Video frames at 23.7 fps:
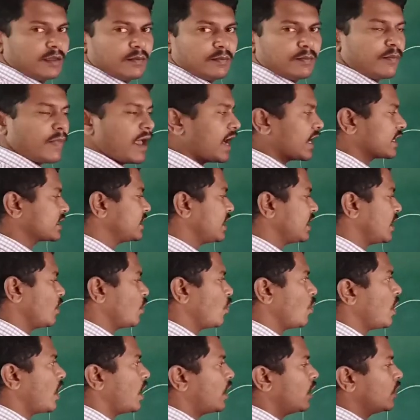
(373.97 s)
Backside
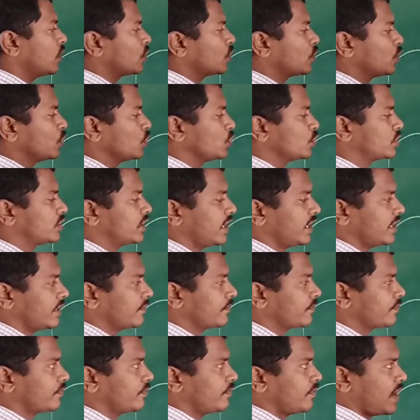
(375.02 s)
1, 2, 3.
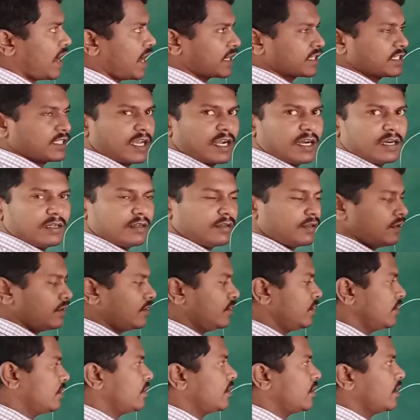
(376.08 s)
Backside,
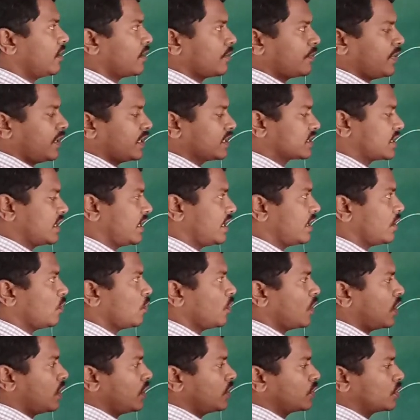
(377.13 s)
first layer
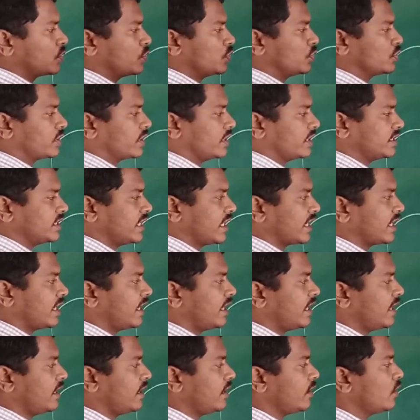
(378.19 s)
1, 2, 3. Second
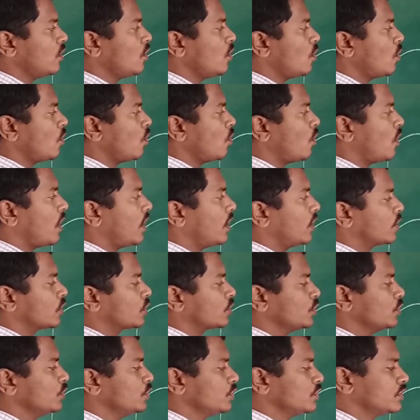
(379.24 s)
layer 1,
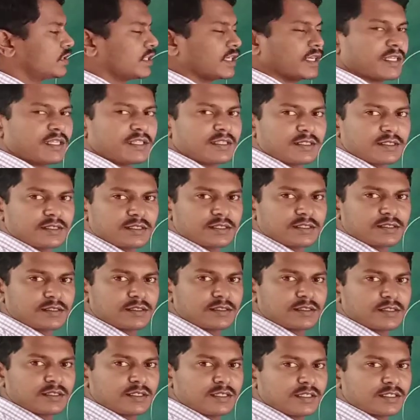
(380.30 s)
2, 3.
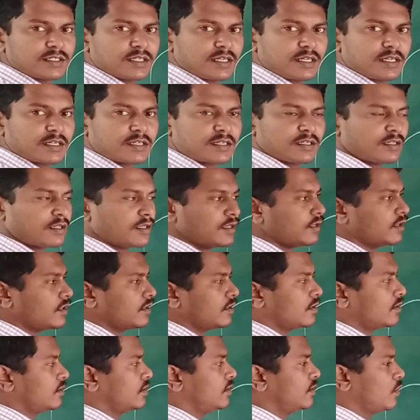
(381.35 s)
Isn't it?
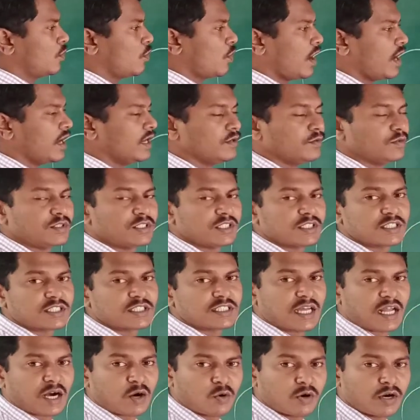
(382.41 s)
The void which is
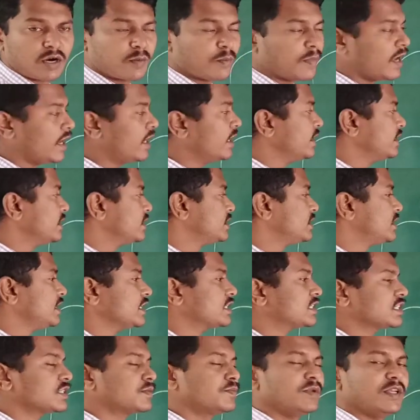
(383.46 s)
surrounded by
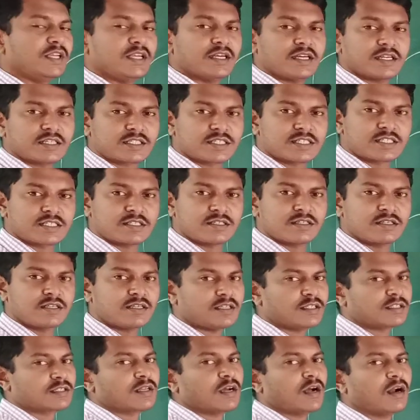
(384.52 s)
6 spheres
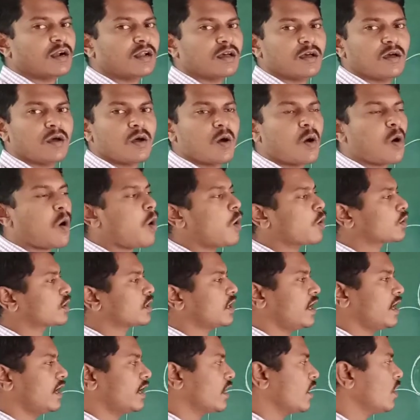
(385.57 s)
is called
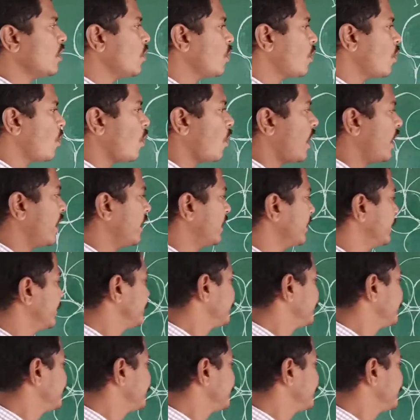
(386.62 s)
octahedral void.